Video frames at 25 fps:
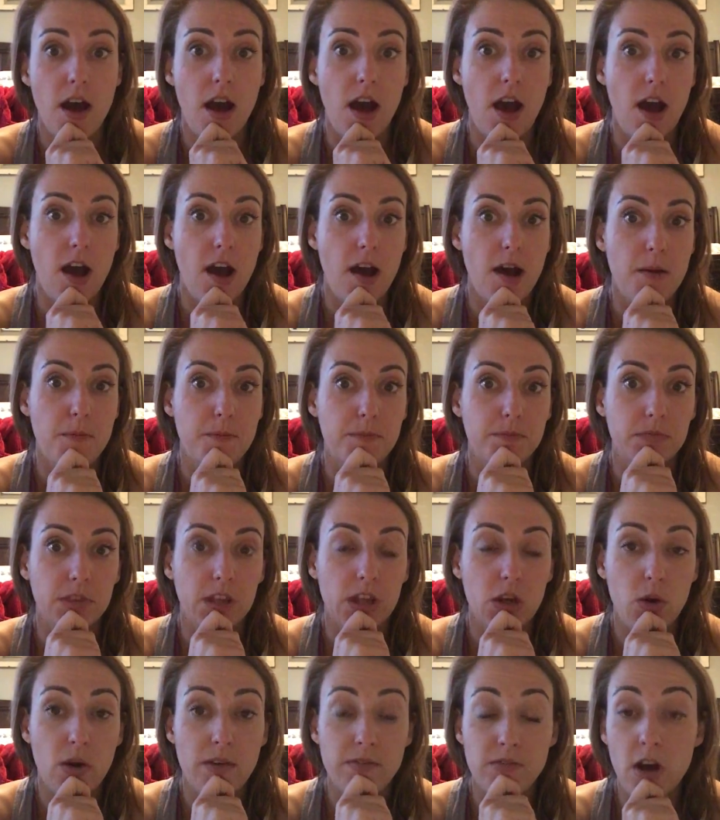
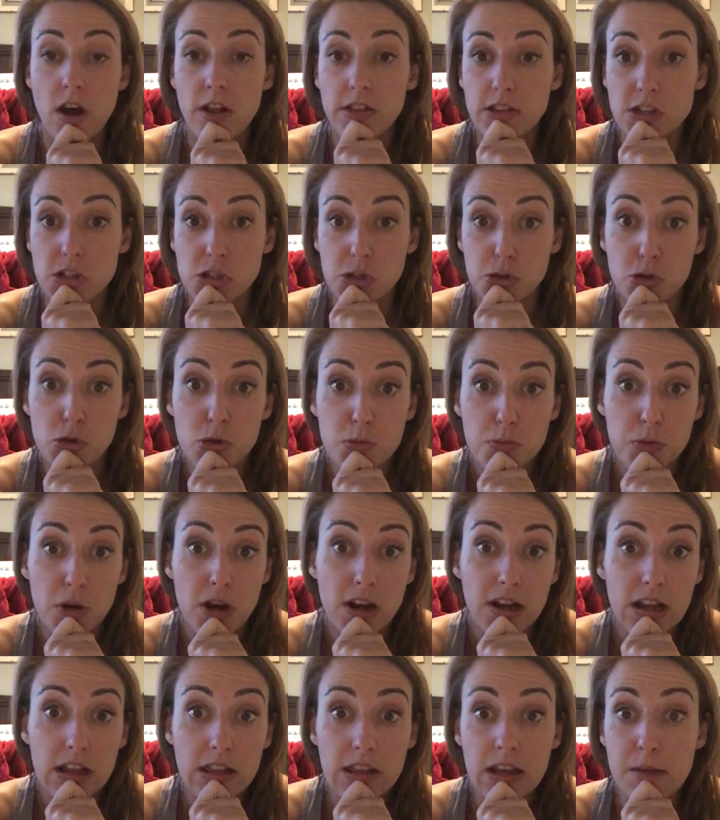You know, I've got this group
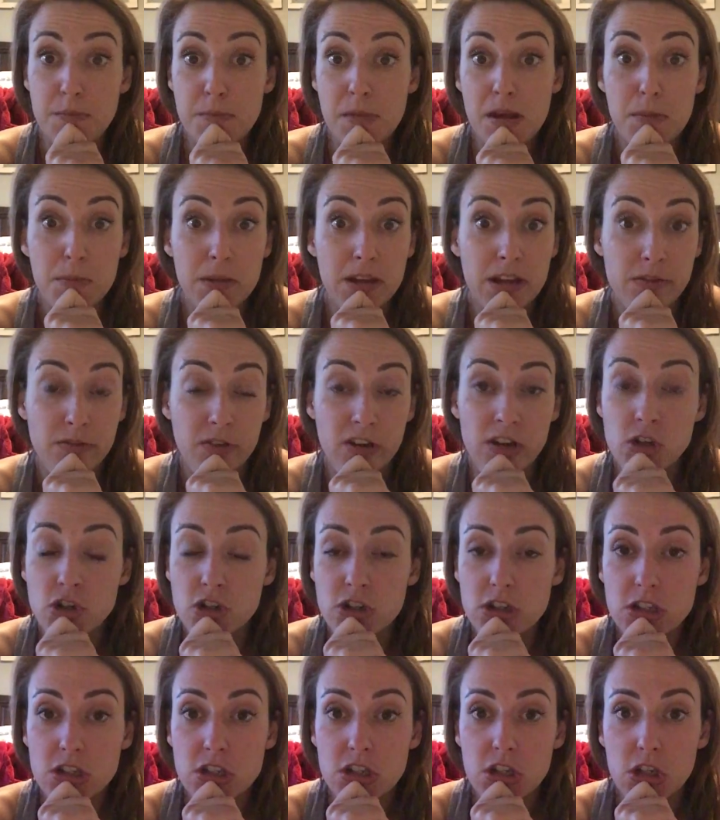running that may be of
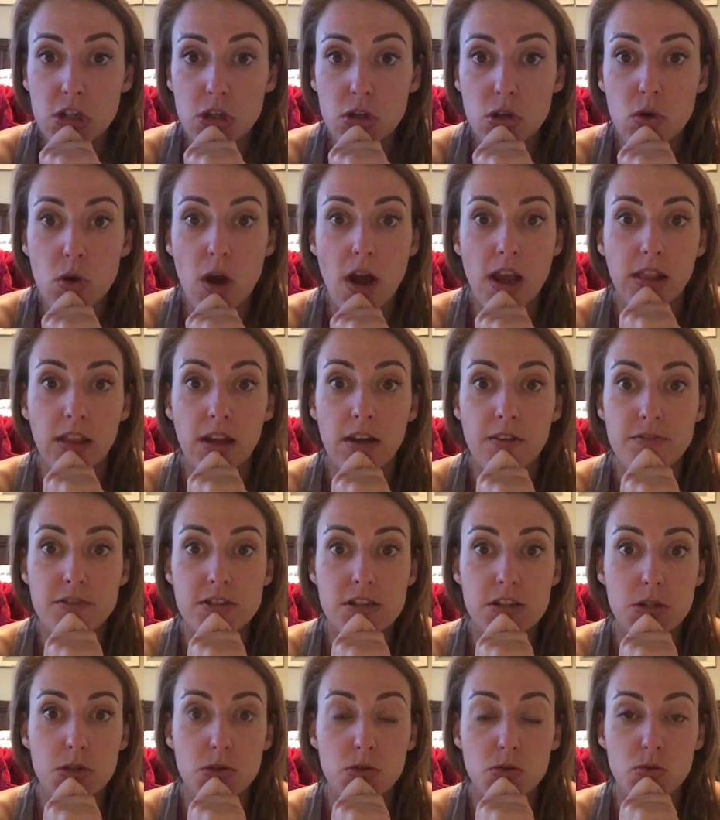interest to you. I'd love
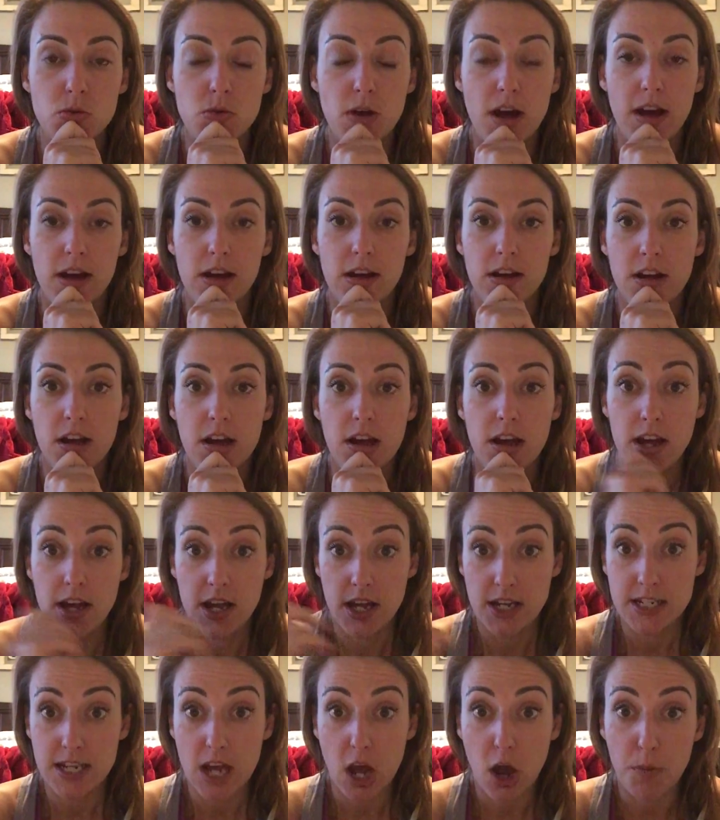to
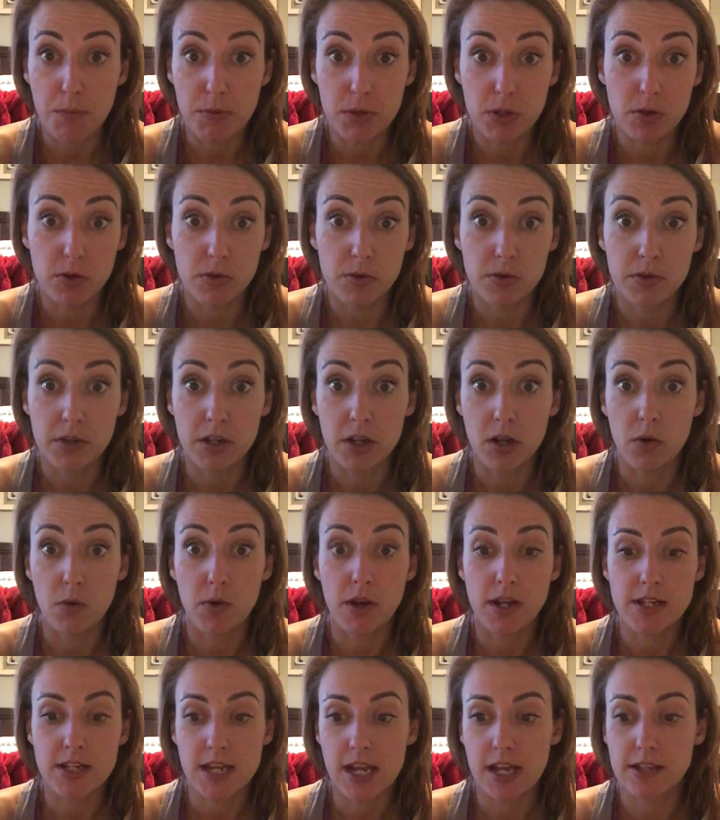help you, you know,
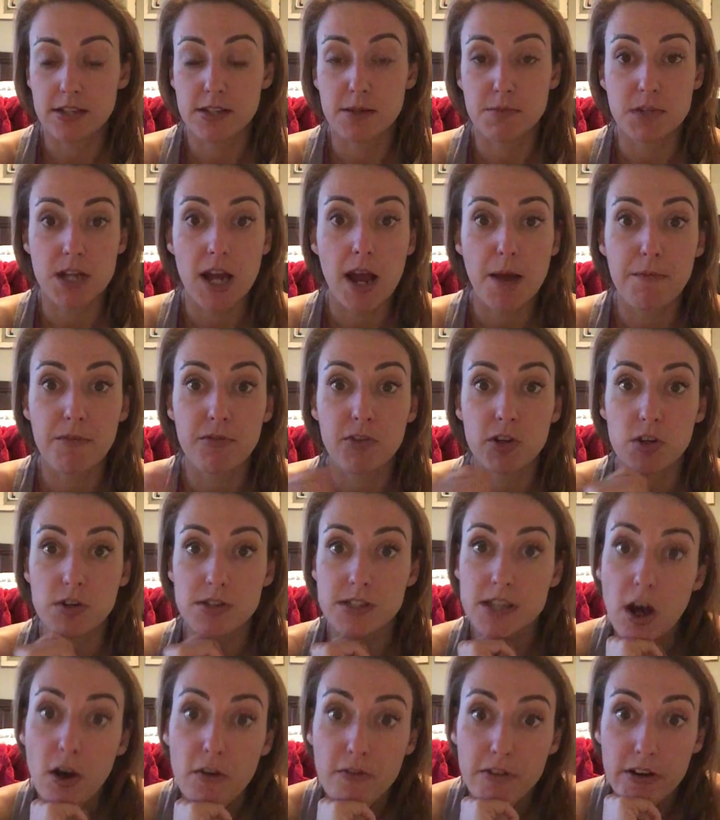and take some time for
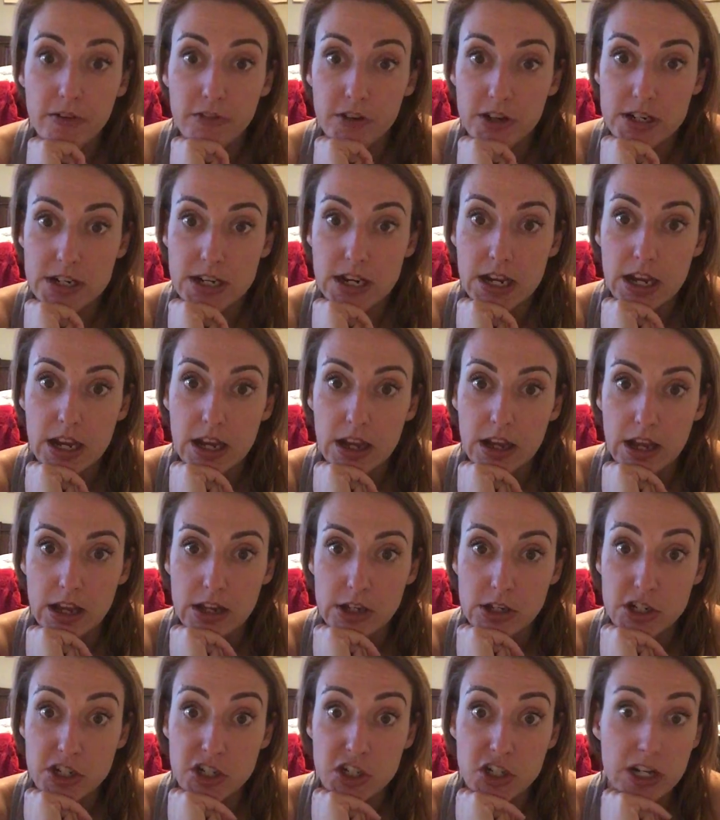yourself every day
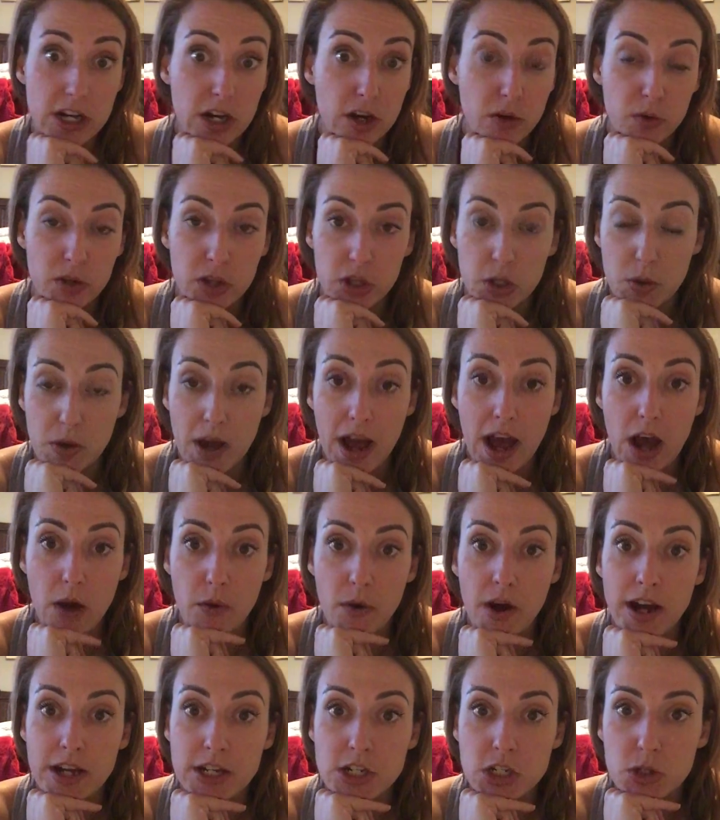and share with you how
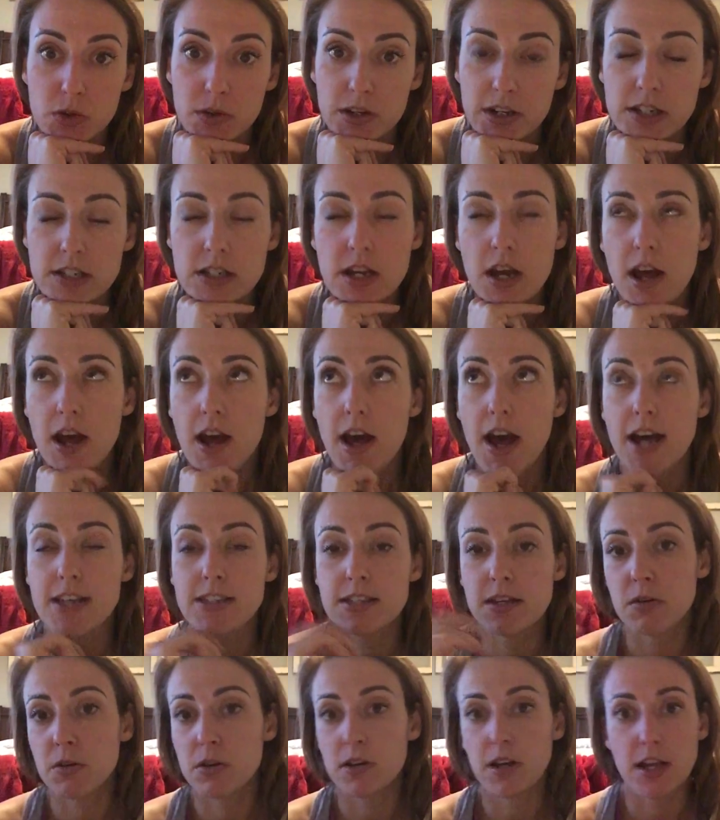I do it as
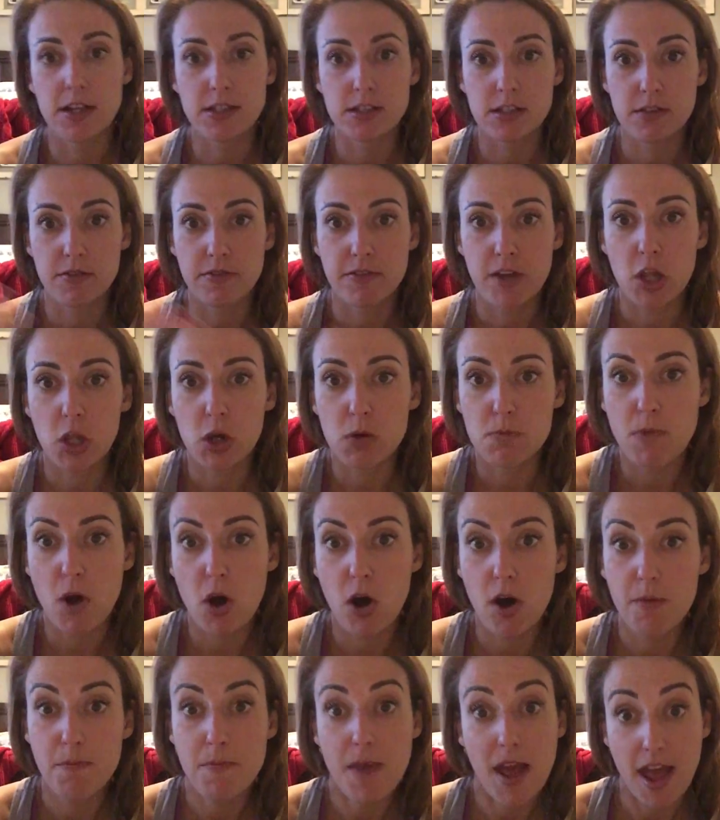a fellow
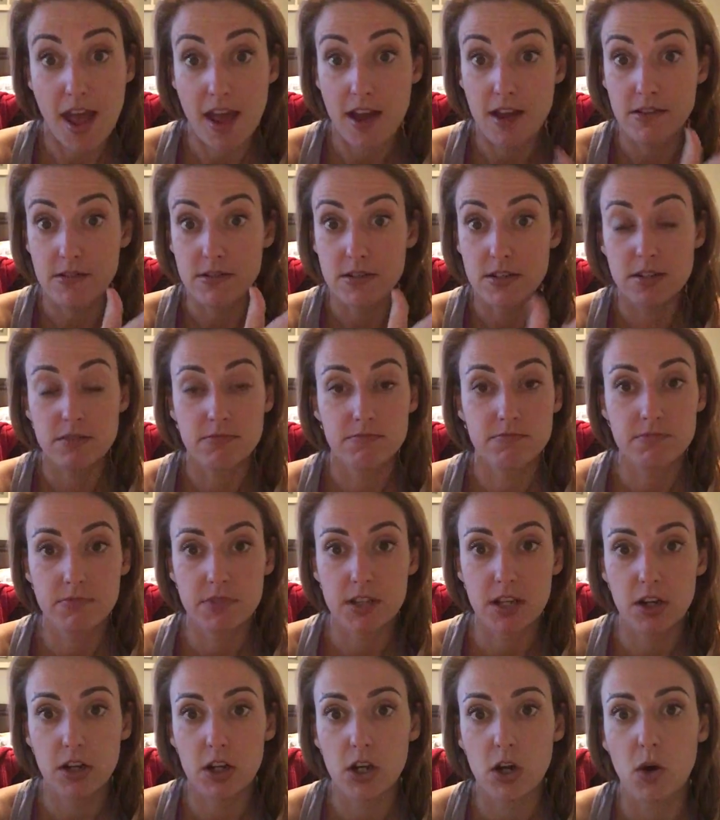mom. And
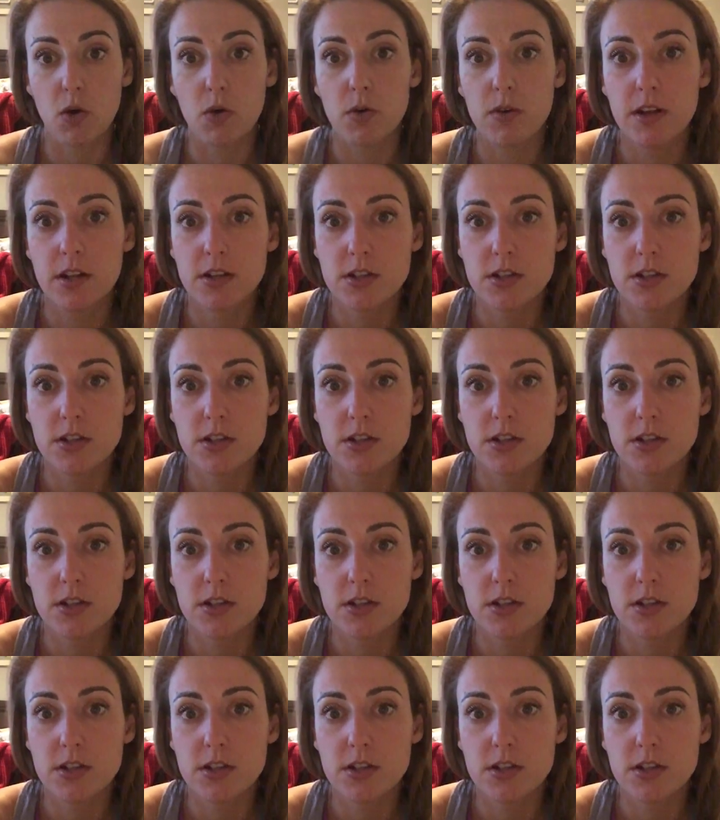there you go.